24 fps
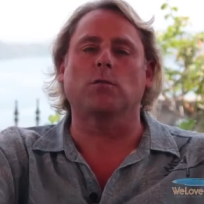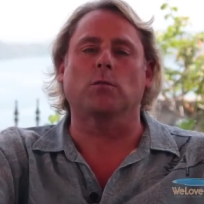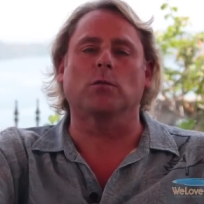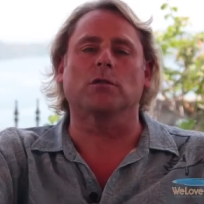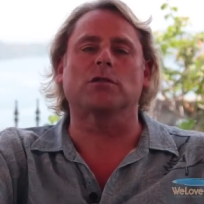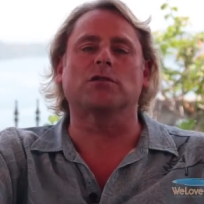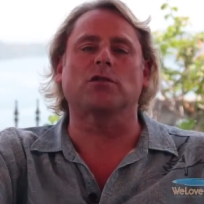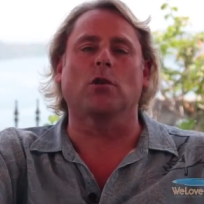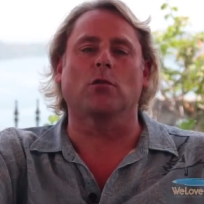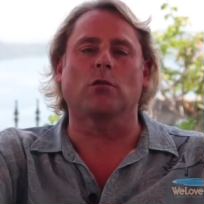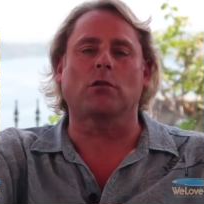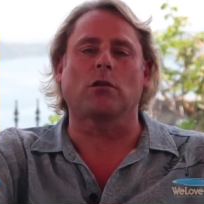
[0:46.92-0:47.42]
we're
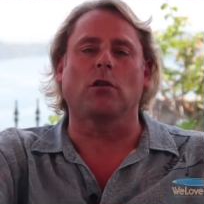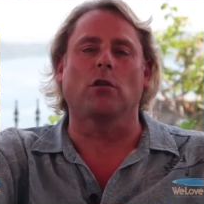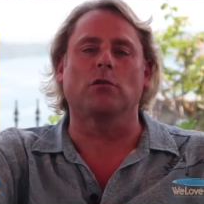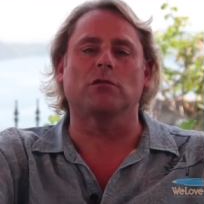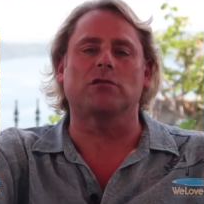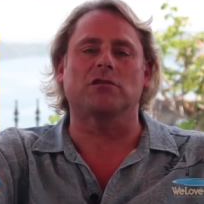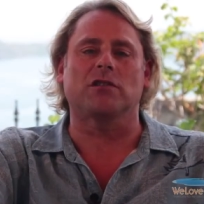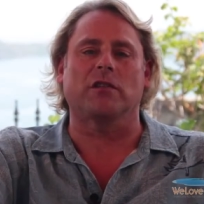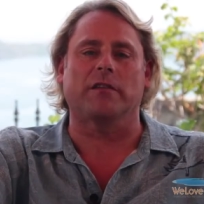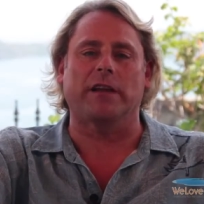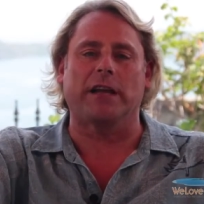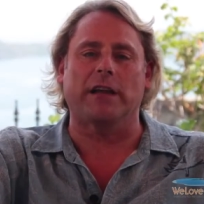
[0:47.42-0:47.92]
so
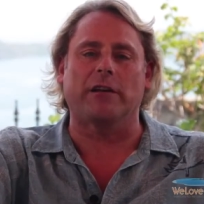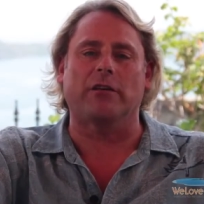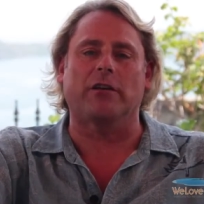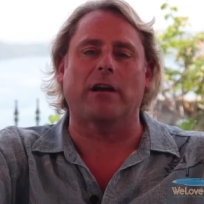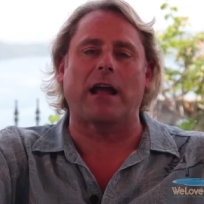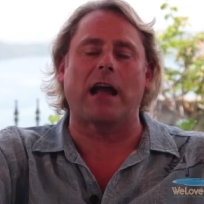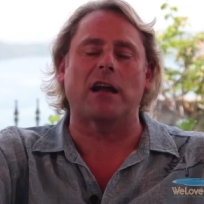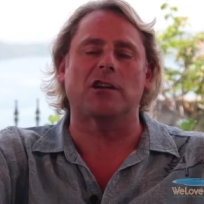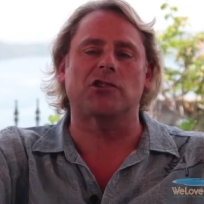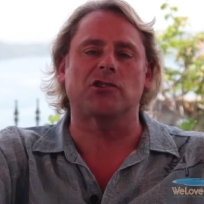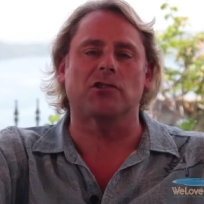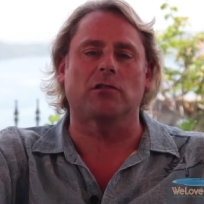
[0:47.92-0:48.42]
close to the
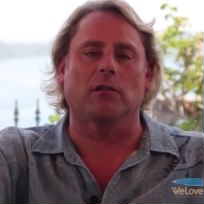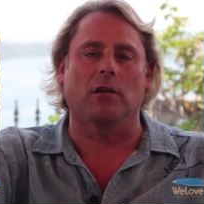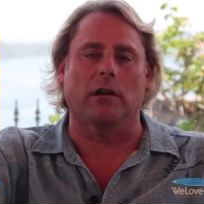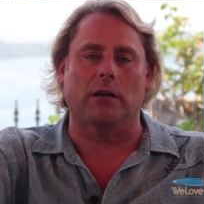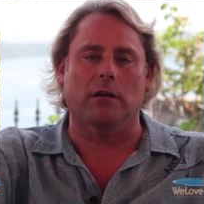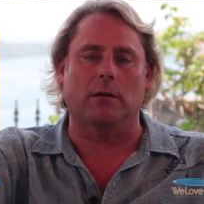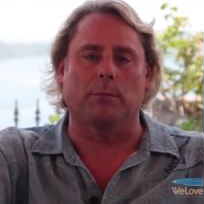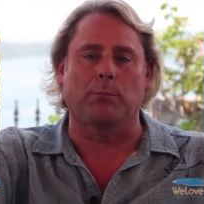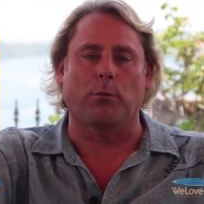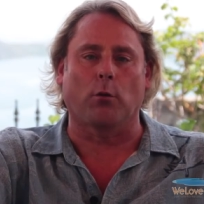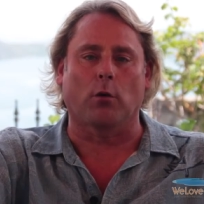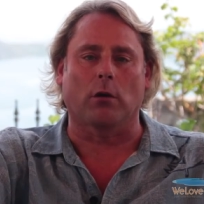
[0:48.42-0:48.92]
international
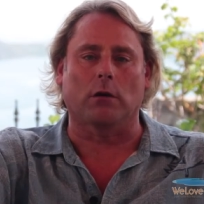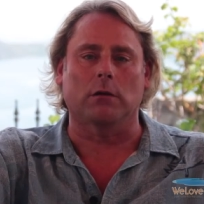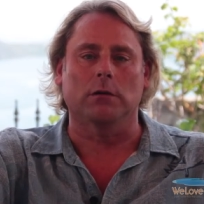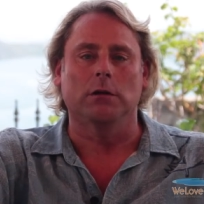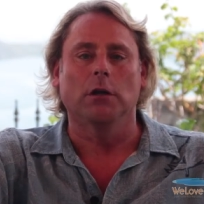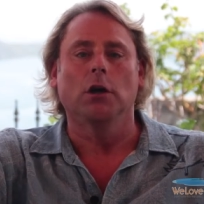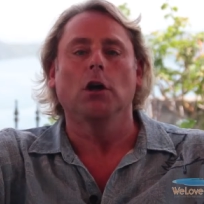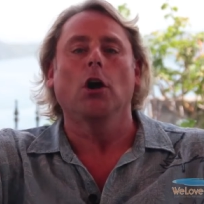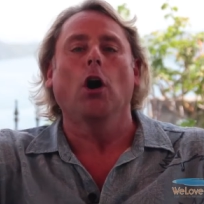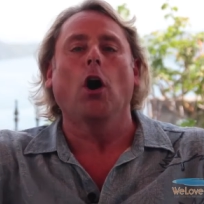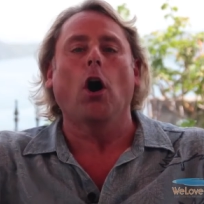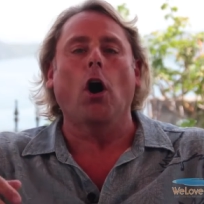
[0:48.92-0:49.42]
airport,
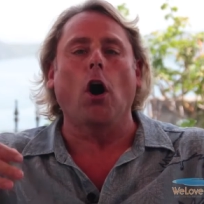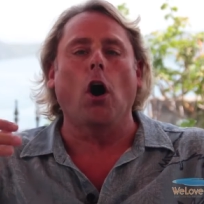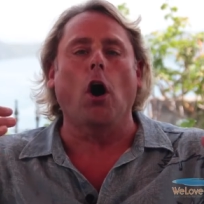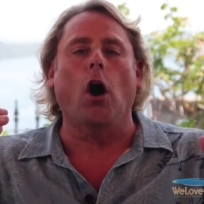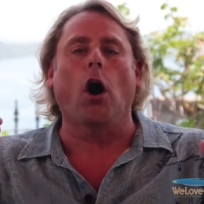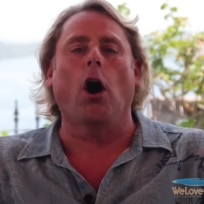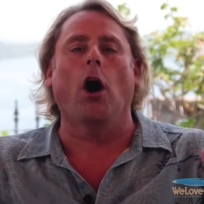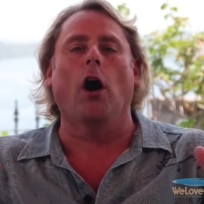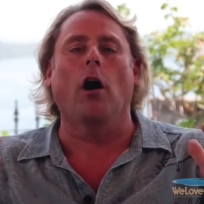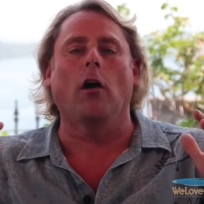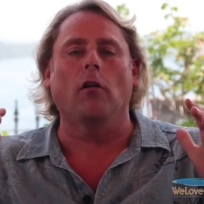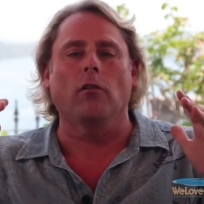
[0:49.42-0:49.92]

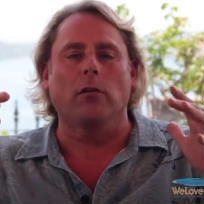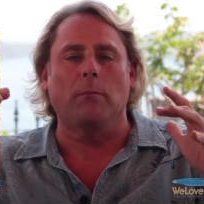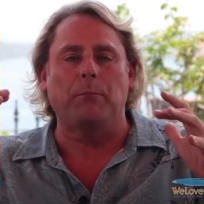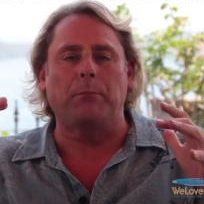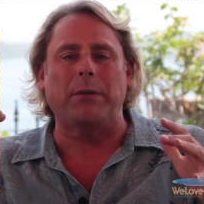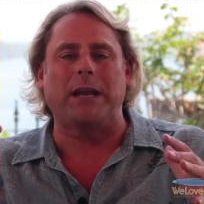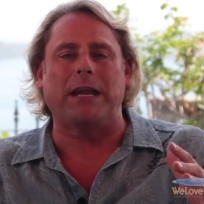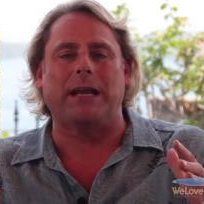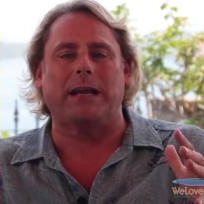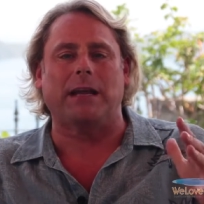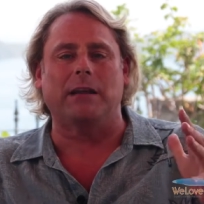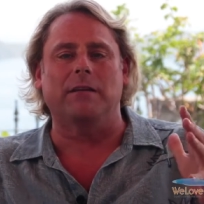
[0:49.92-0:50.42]
all the
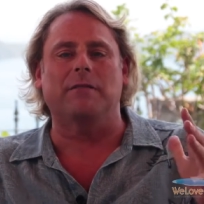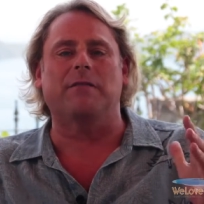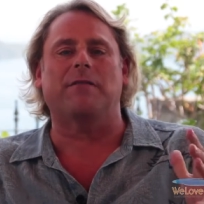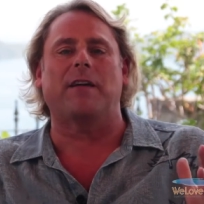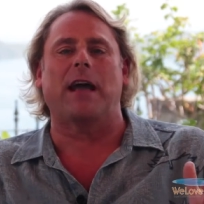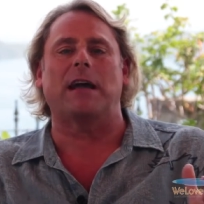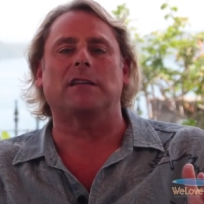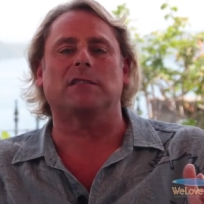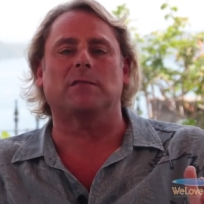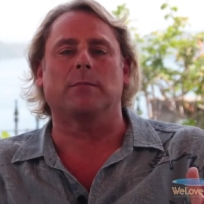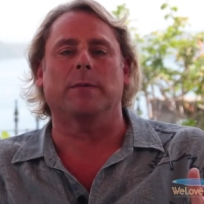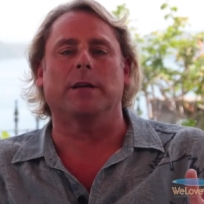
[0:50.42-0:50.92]
big
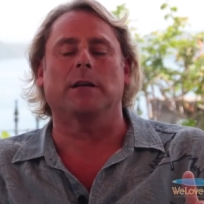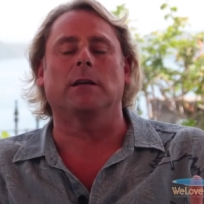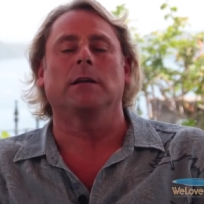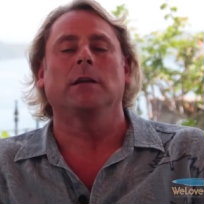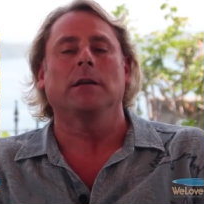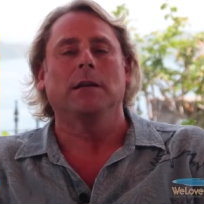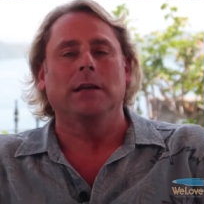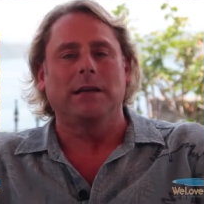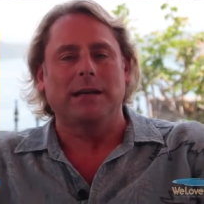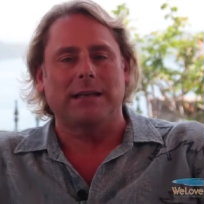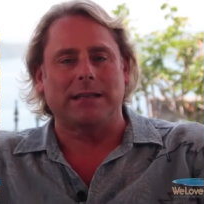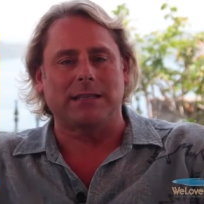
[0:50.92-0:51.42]
investment
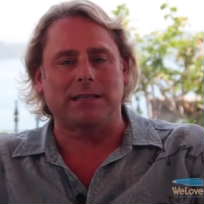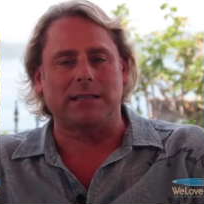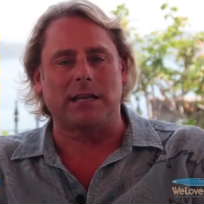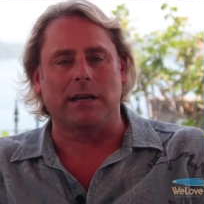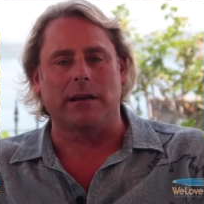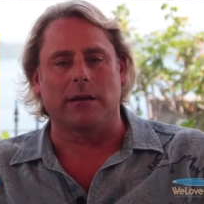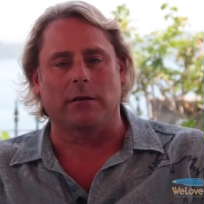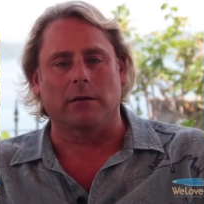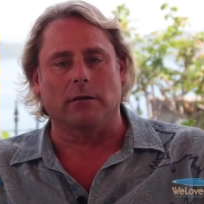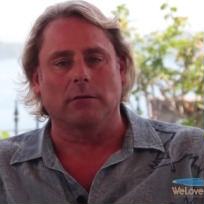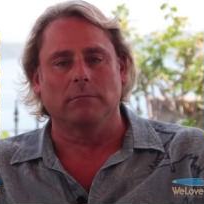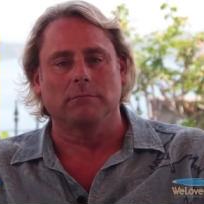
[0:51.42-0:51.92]
is
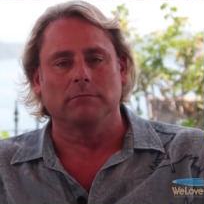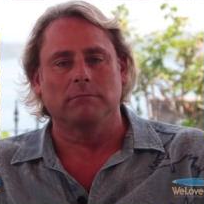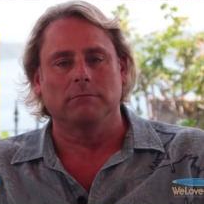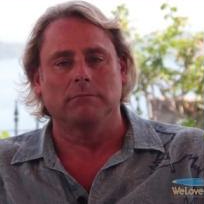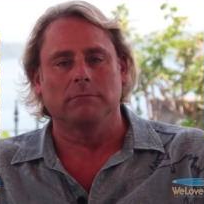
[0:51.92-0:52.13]
here.